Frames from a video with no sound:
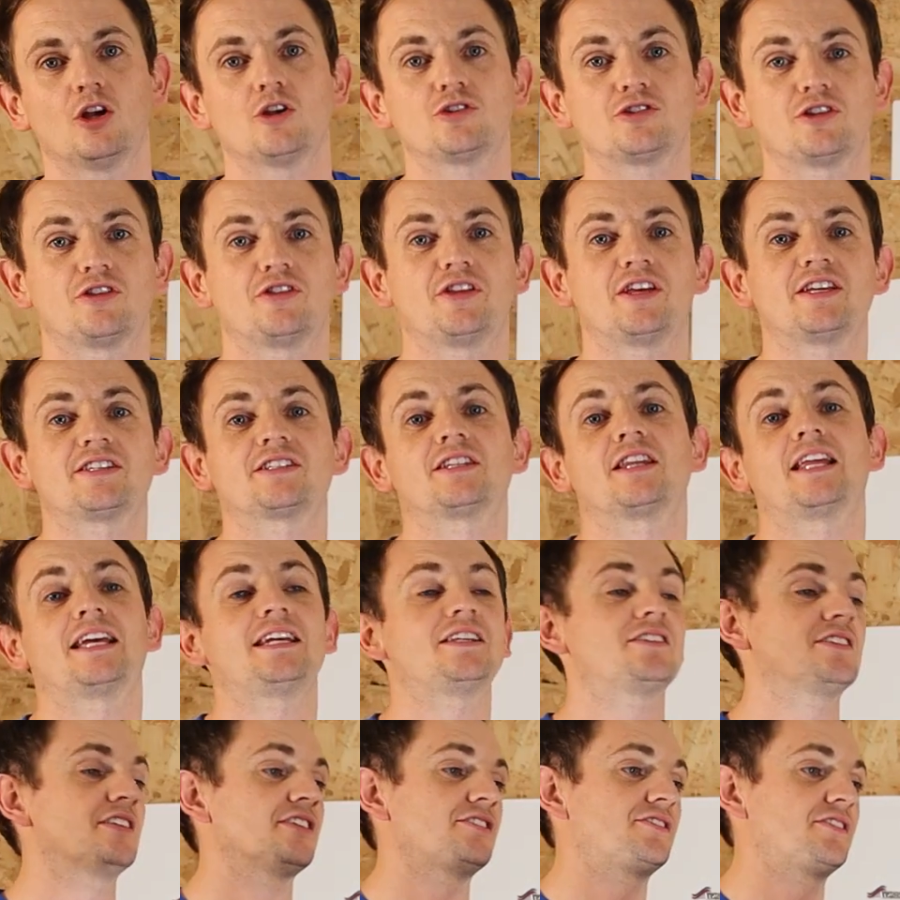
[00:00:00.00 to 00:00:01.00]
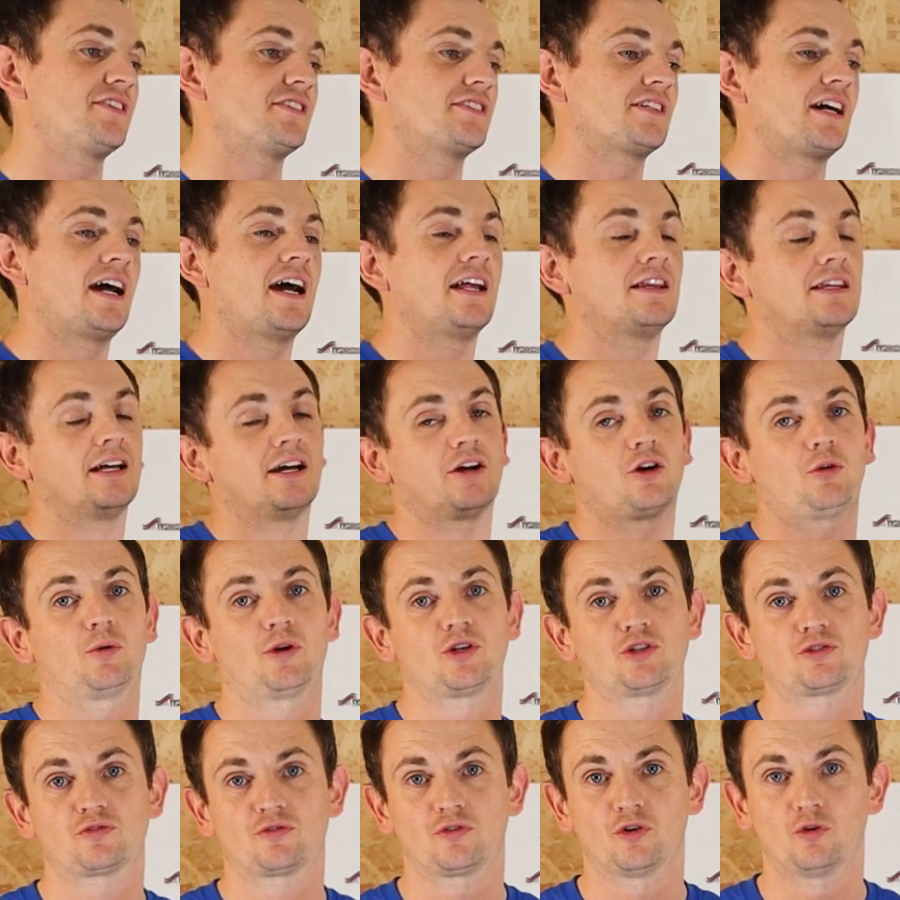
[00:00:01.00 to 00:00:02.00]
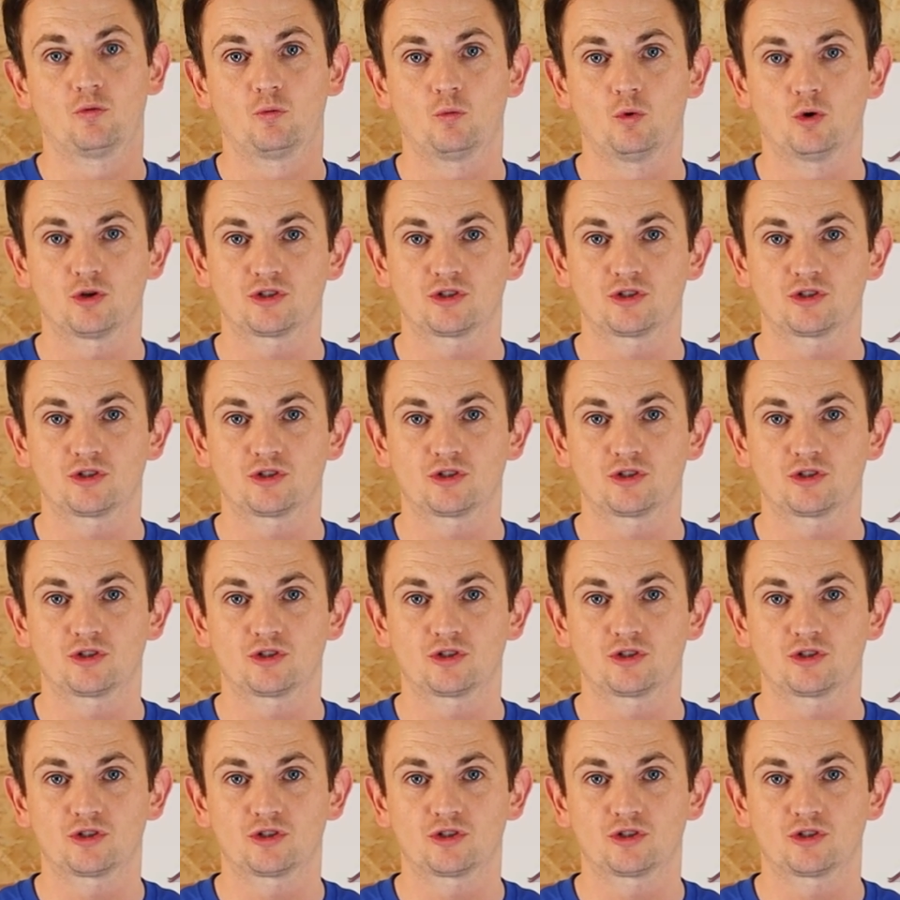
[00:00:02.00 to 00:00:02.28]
So this latest design language from